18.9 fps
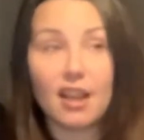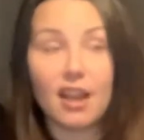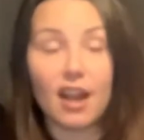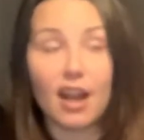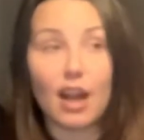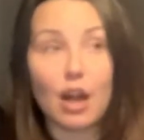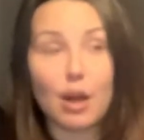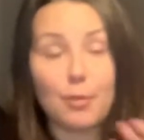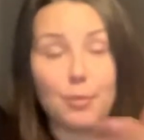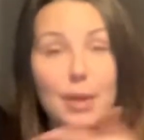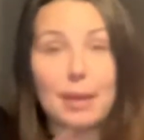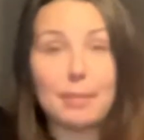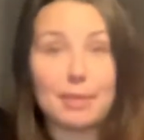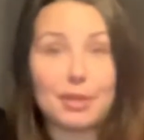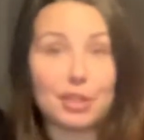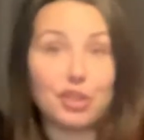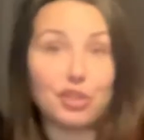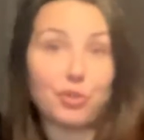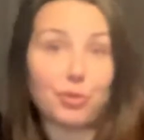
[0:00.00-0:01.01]
I'm
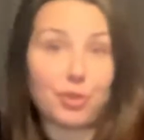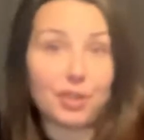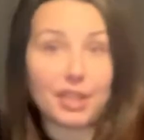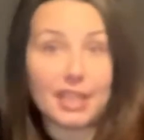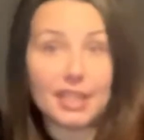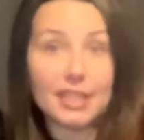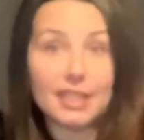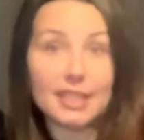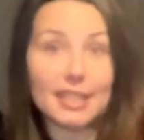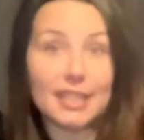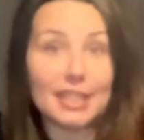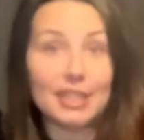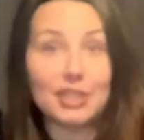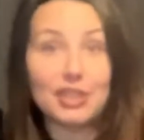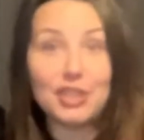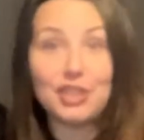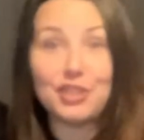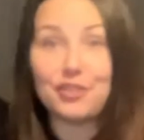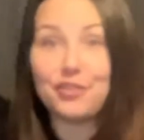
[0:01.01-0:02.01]
on the Northeast and
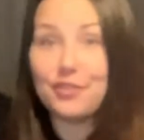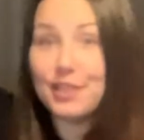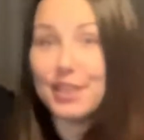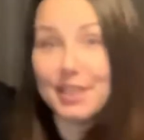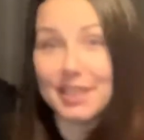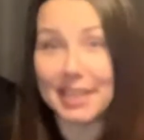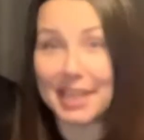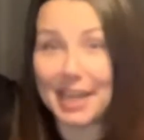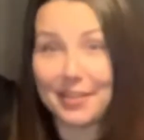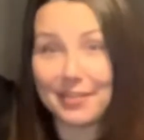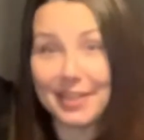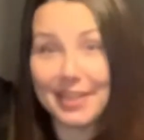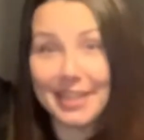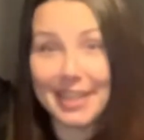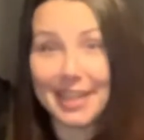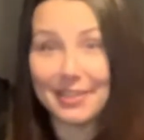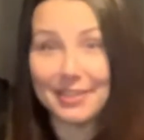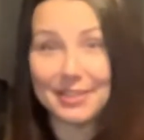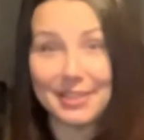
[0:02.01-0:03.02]
it's freezing out right
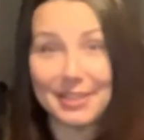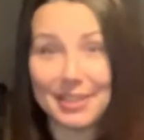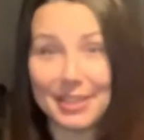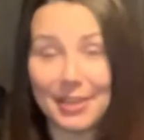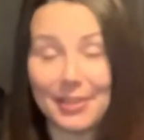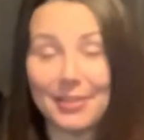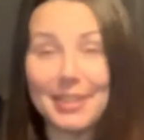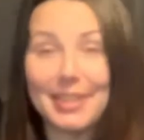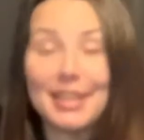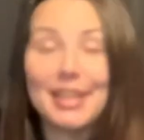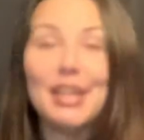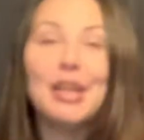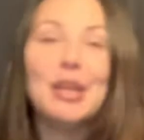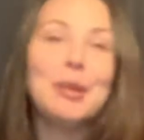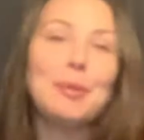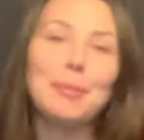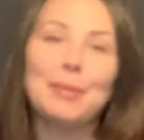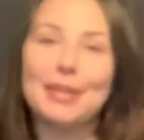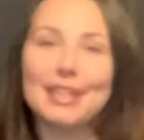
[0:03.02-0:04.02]
now and snowing,
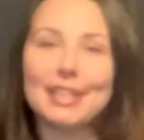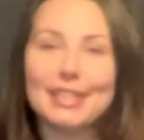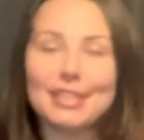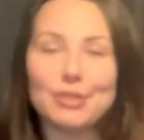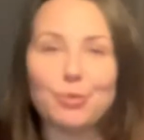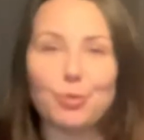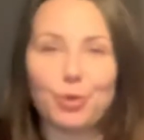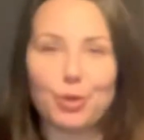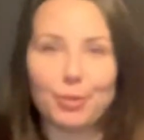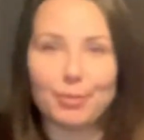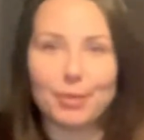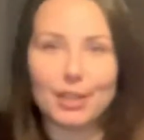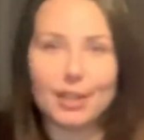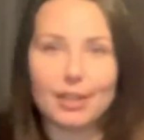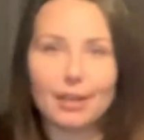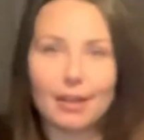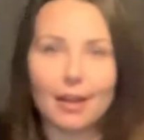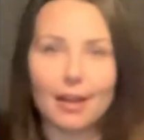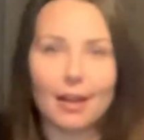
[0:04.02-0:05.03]
but it is
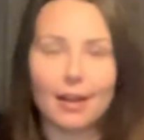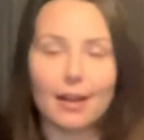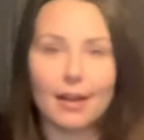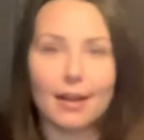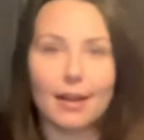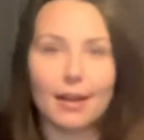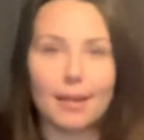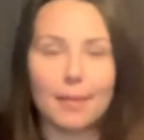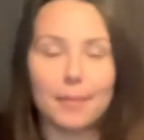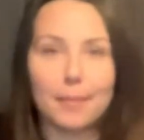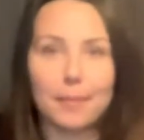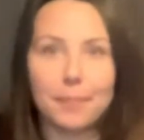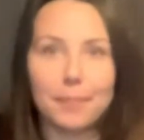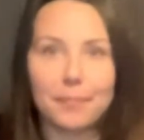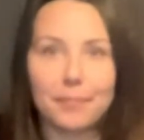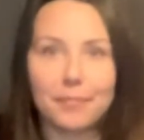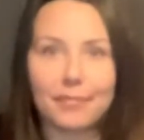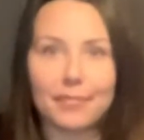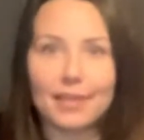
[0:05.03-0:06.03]
warmer
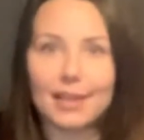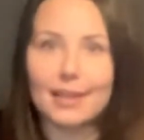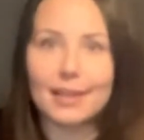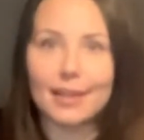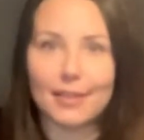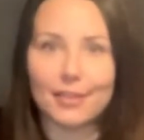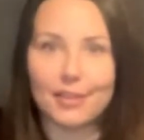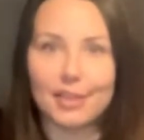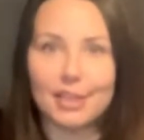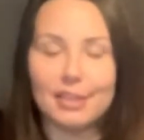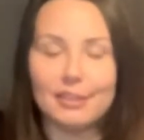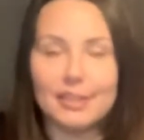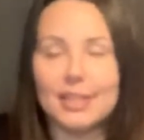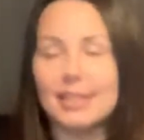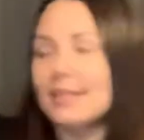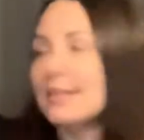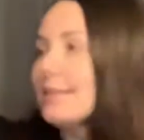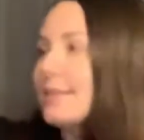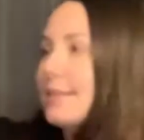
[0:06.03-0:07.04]
in other
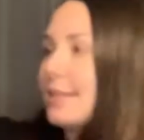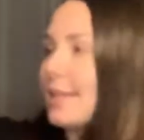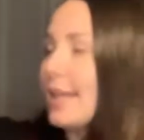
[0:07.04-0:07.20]
areas.